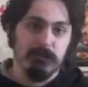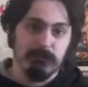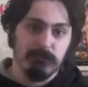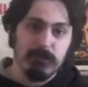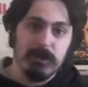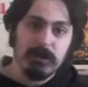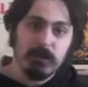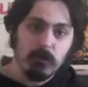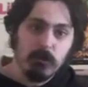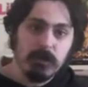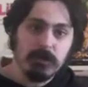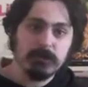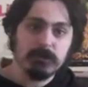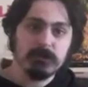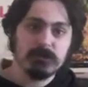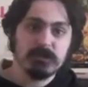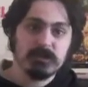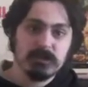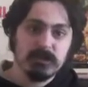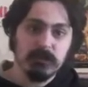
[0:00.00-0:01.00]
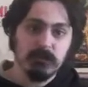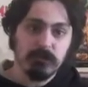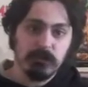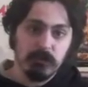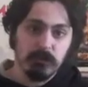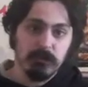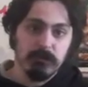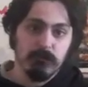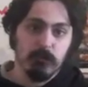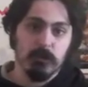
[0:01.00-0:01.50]
With Frank Welker still
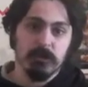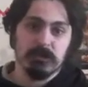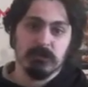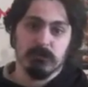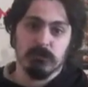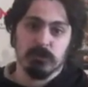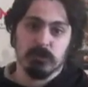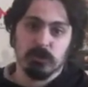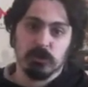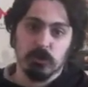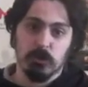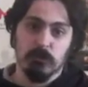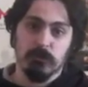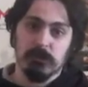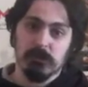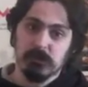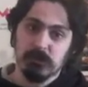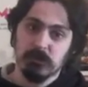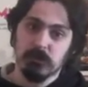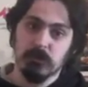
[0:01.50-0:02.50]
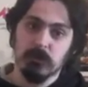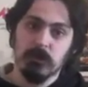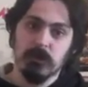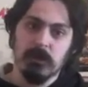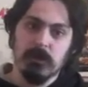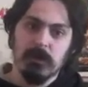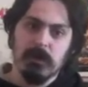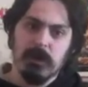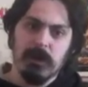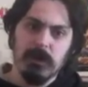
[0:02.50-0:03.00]
doing the voice for Scooby-Doo,
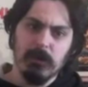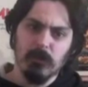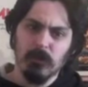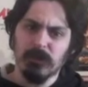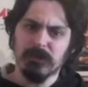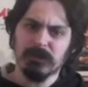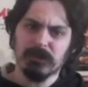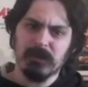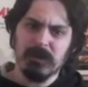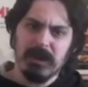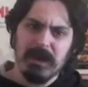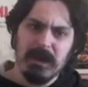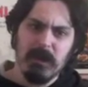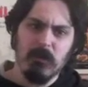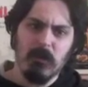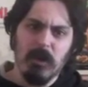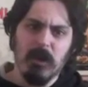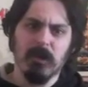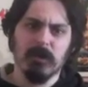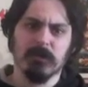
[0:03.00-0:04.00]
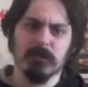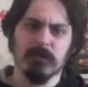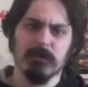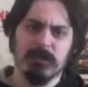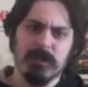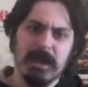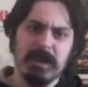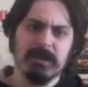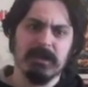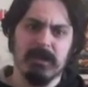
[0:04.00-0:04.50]
I wonder how
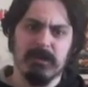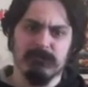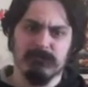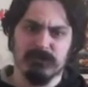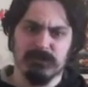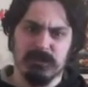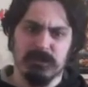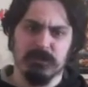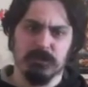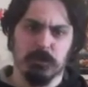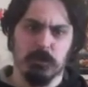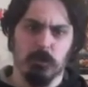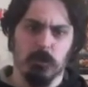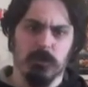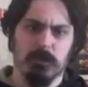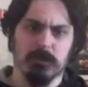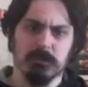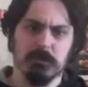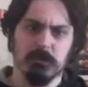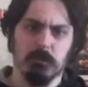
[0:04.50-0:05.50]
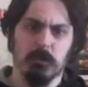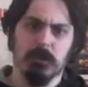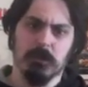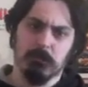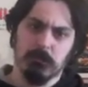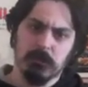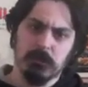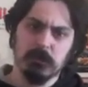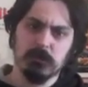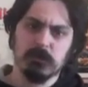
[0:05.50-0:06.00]
awkward that conversation was when the
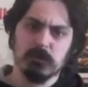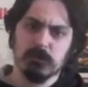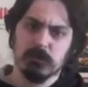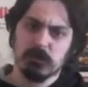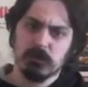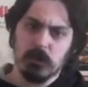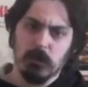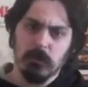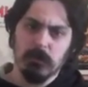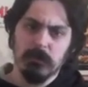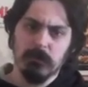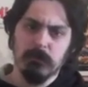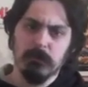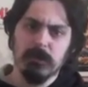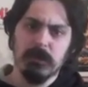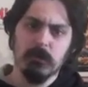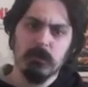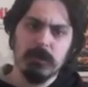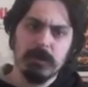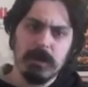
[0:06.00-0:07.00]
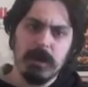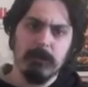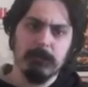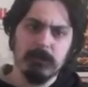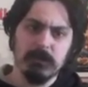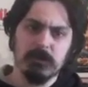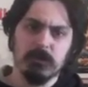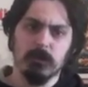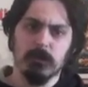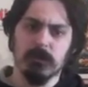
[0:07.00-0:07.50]
producers told him he would not
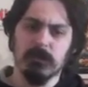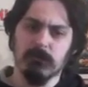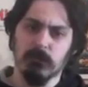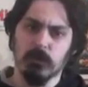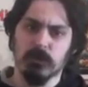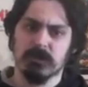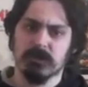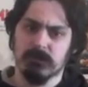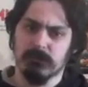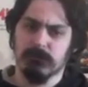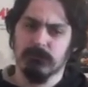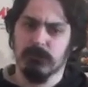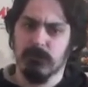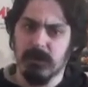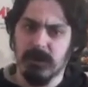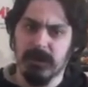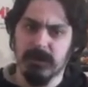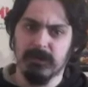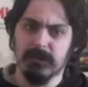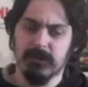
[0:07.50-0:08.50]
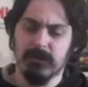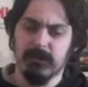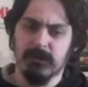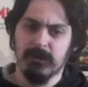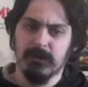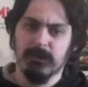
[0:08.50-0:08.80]
be doing the voice of Fred.